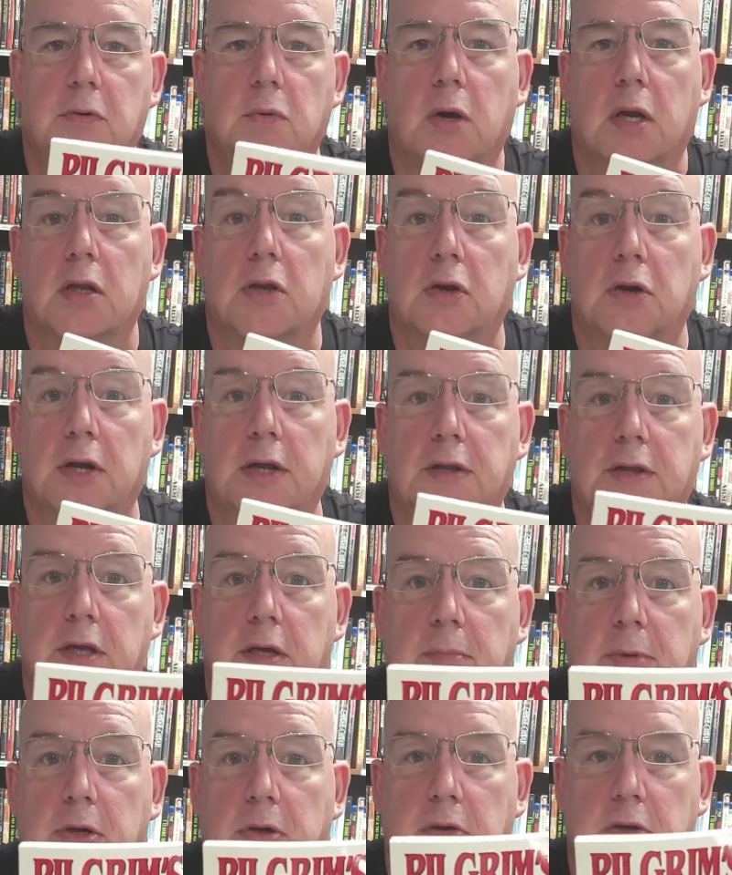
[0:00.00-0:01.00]
you want to learn
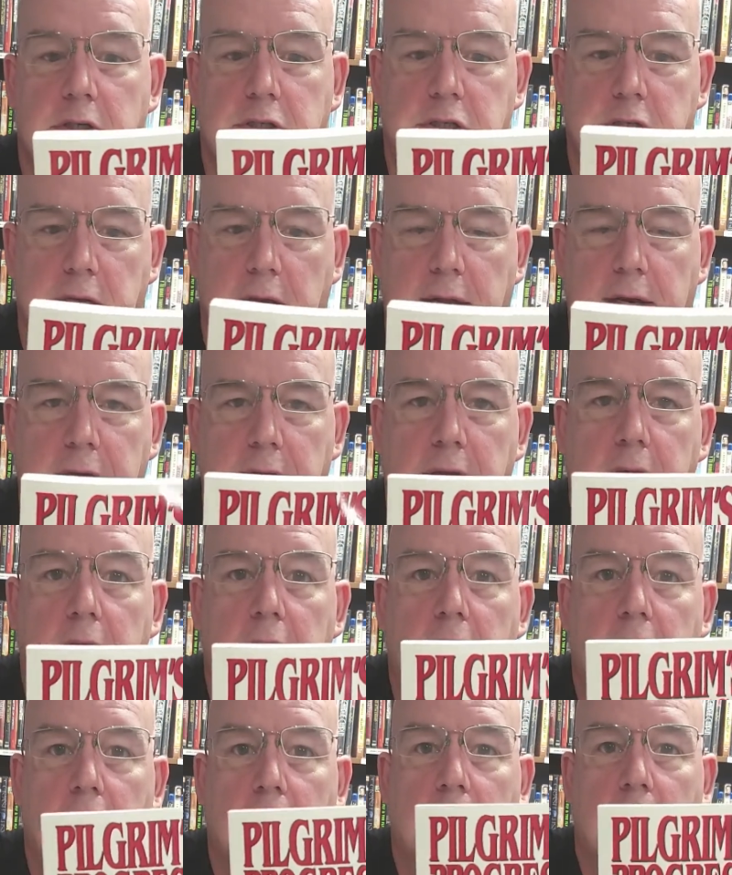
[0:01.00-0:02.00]
anything about Christianity.
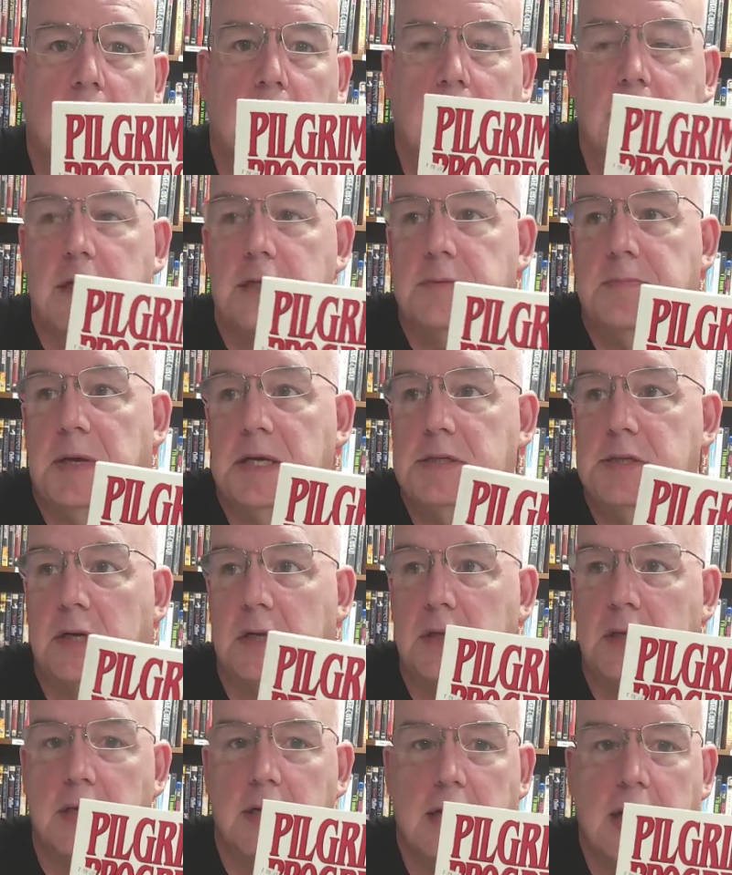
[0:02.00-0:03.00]
And it's
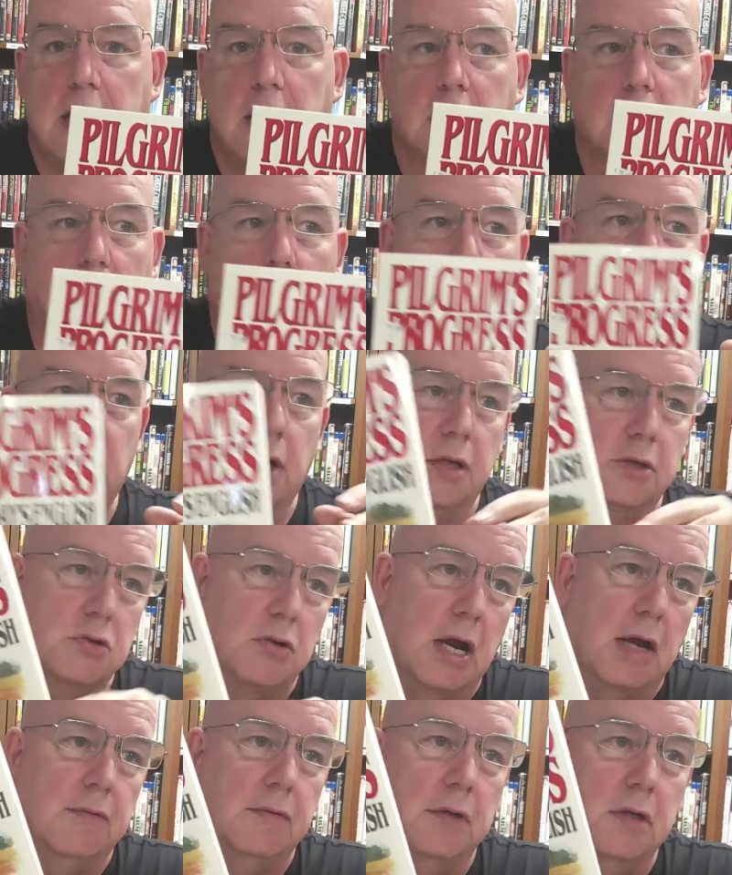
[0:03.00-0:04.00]
basically an allegory. A
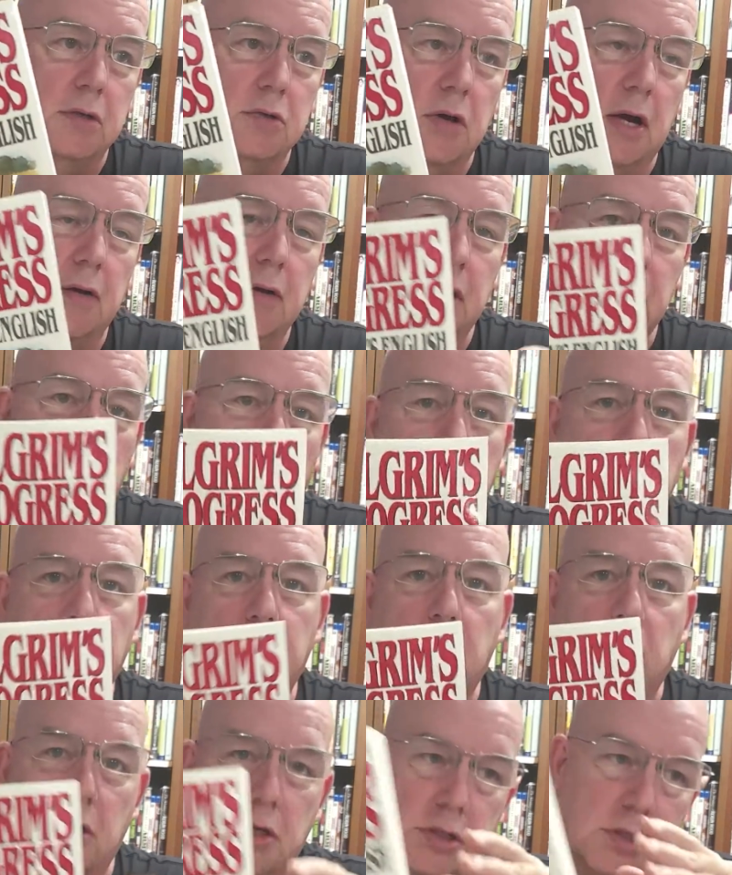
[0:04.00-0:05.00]
guy
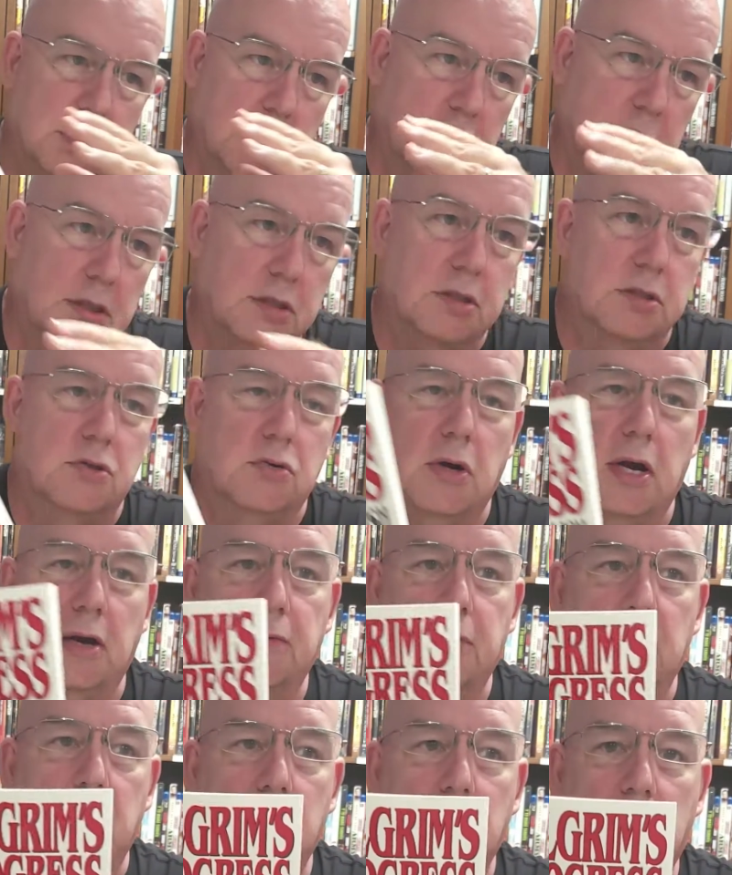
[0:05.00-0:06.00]
named Christian is
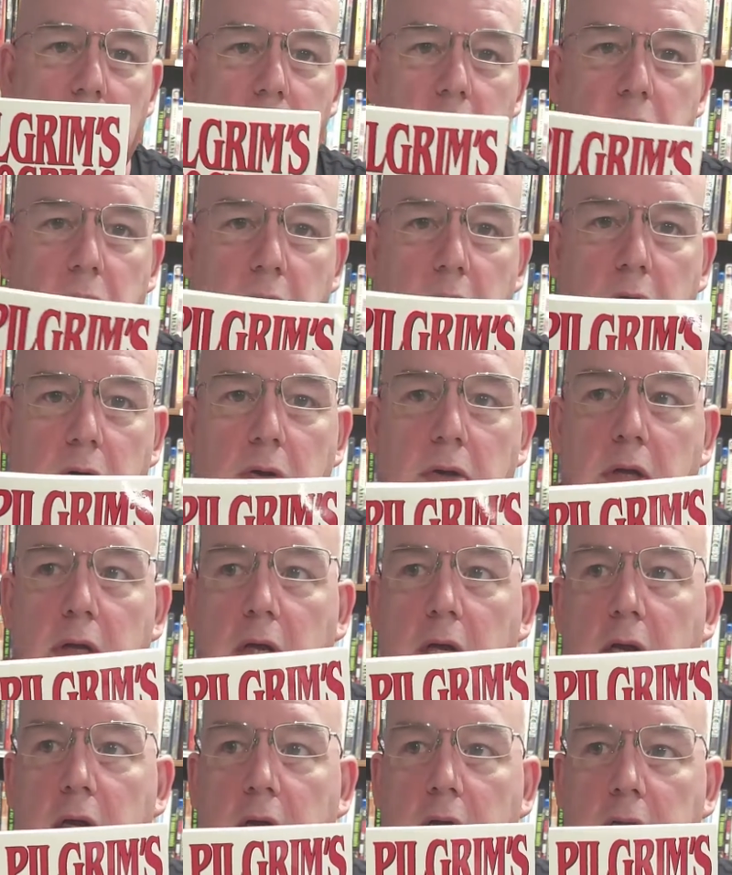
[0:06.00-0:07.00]
traveling along the road
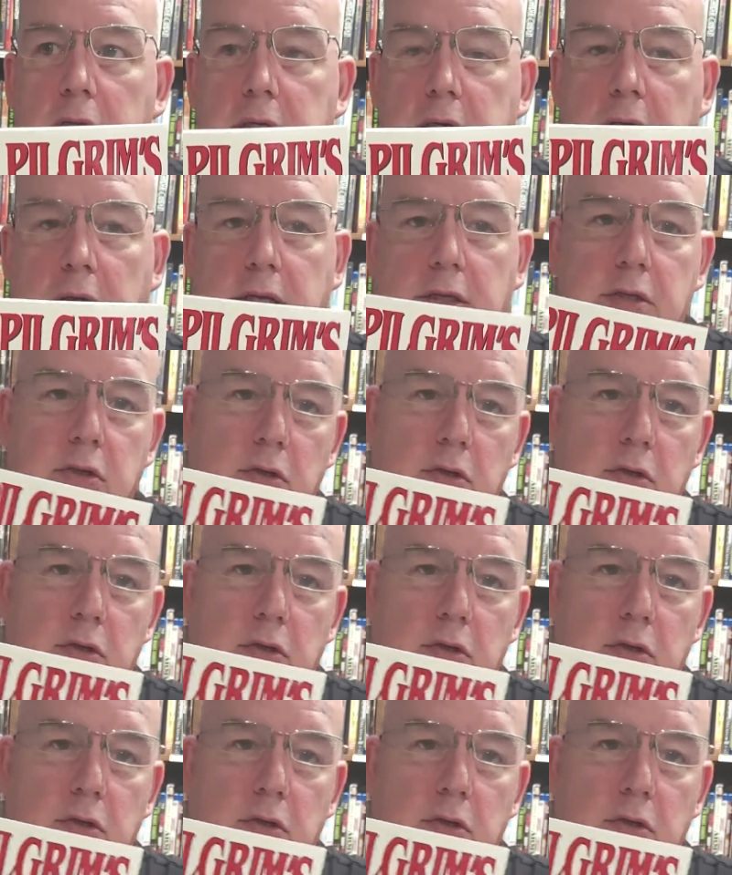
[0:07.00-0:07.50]
to get